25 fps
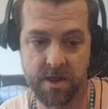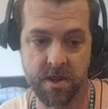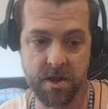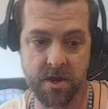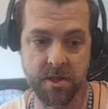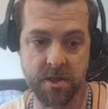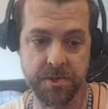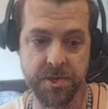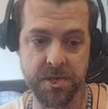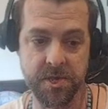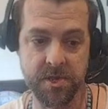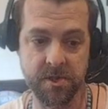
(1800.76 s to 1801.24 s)

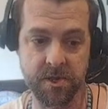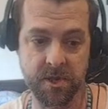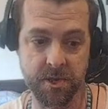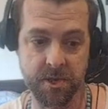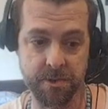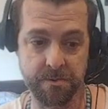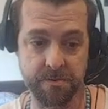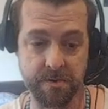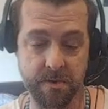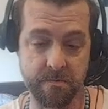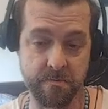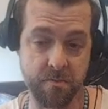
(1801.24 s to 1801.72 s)

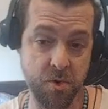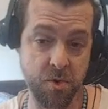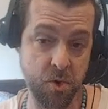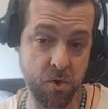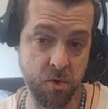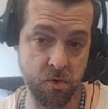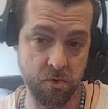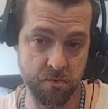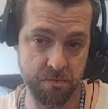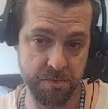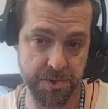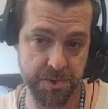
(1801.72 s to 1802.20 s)
because if it
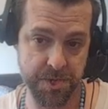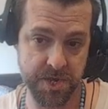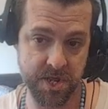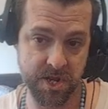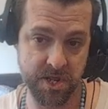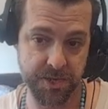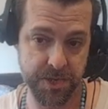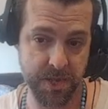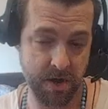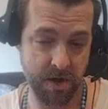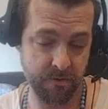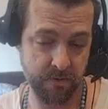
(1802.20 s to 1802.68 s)
moves and
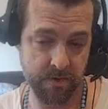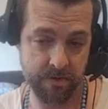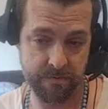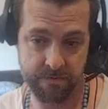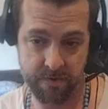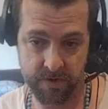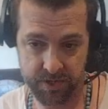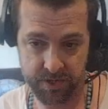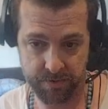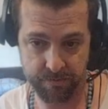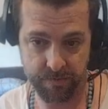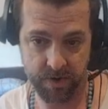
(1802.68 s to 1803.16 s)
it's not really
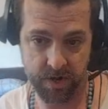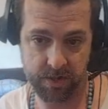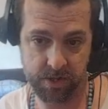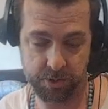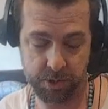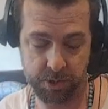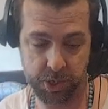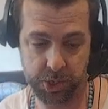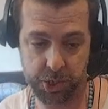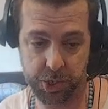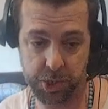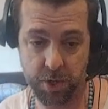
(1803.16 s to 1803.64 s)
affected by
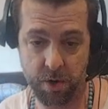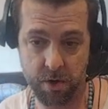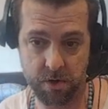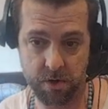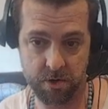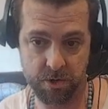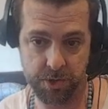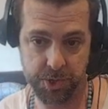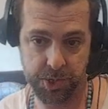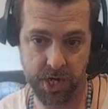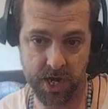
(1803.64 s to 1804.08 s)
electric charge,